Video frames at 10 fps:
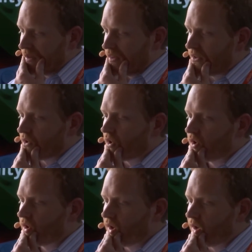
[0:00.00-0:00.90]
There
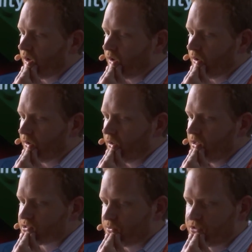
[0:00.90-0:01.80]
are
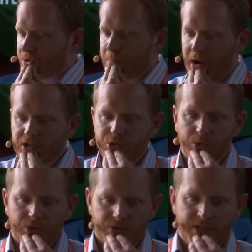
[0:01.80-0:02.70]
so
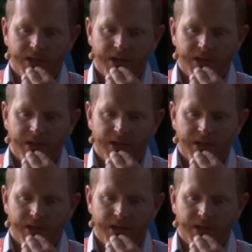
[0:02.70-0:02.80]
modules